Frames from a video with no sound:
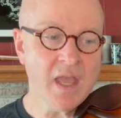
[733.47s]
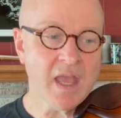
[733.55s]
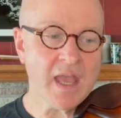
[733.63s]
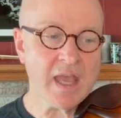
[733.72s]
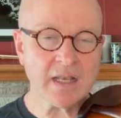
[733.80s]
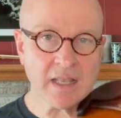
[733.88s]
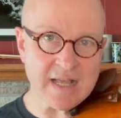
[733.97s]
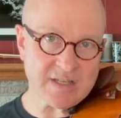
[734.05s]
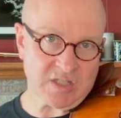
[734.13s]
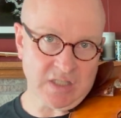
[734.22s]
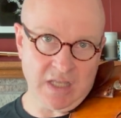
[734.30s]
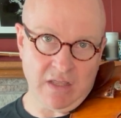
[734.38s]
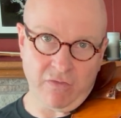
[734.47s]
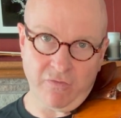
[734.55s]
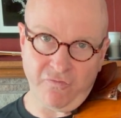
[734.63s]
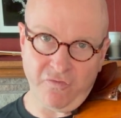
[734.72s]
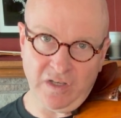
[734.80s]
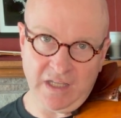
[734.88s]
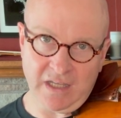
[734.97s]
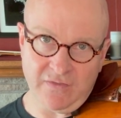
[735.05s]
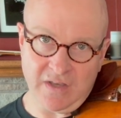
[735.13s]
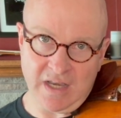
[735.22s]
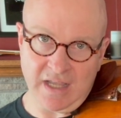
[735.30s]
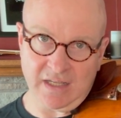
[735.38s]
And lastly, filling in
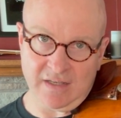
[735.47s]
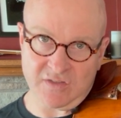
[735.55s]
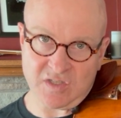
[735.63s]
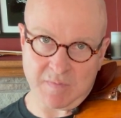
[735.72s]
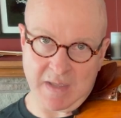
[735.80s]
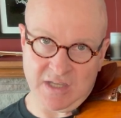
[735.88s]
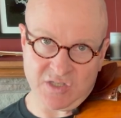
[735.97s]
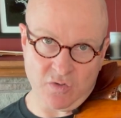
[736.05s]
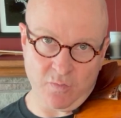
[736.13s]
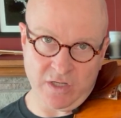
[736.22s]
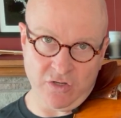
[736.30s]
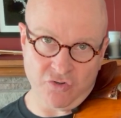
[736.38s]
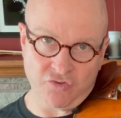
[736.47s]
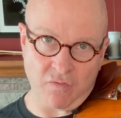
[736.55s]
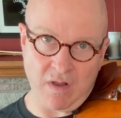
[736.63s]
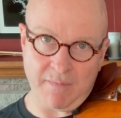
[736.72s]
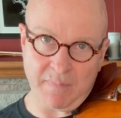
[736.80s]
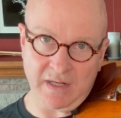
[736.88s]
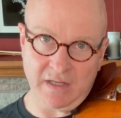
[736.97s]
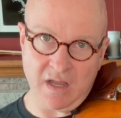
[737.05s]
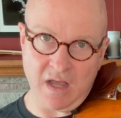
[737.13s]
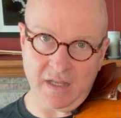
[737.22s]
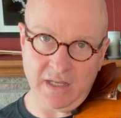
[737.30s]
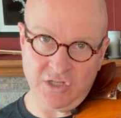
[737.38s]
the negative space. So when you're dropping
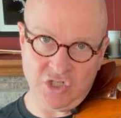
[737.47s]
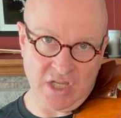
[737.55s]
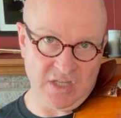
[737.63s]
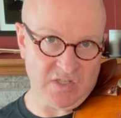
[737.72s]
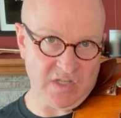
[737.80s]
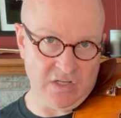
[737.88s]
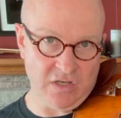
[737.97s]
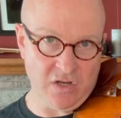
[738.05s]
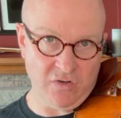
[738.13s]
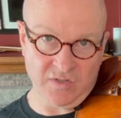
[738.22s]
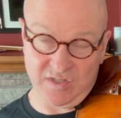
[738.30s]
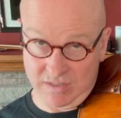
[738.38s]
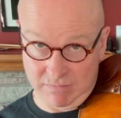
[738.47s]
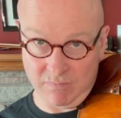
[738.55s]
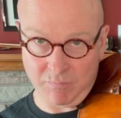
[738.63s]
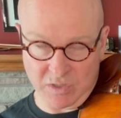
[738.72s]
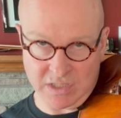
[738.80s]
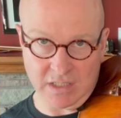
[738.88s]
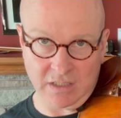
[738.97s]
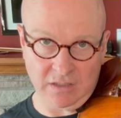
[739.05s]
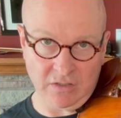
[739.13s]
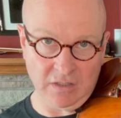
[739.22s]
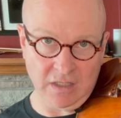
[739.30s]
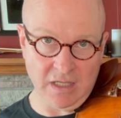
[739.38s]
non-adjacent notes,
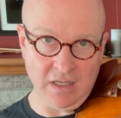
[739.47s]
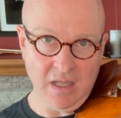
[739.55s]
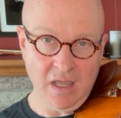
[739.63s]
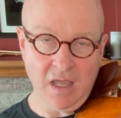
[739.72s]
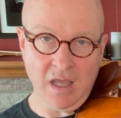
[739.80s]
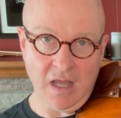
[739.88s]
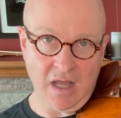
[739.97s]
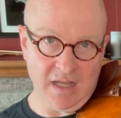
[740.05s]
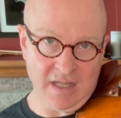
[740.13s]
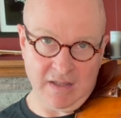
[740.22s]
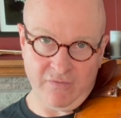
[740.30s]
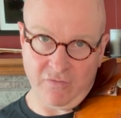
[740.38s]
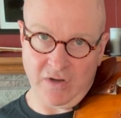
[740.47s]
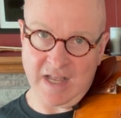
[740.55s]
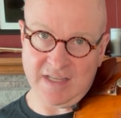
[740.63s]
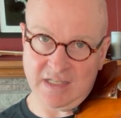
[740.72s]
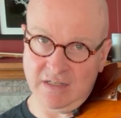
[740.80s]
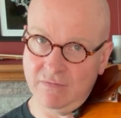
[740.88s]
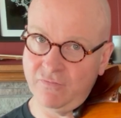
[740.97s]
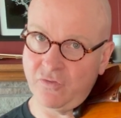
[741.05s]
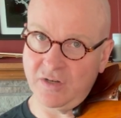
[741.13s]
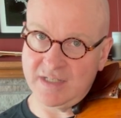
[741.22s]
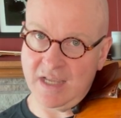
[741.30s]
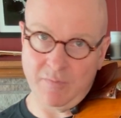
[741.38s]
particularly as in,
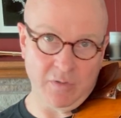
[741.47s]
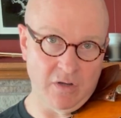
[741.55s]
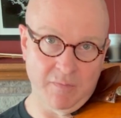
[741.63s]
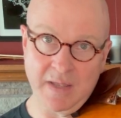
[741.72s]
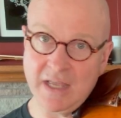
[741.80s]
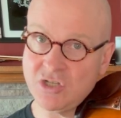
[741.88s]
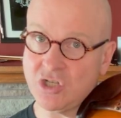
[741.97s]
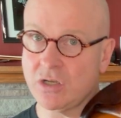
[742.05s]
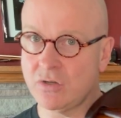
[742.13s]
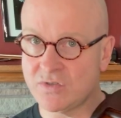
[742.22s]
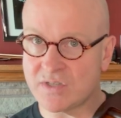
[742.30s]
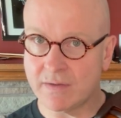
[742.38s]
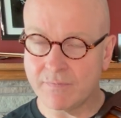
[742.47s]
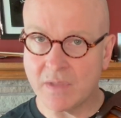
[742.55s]
for example, arpeggios,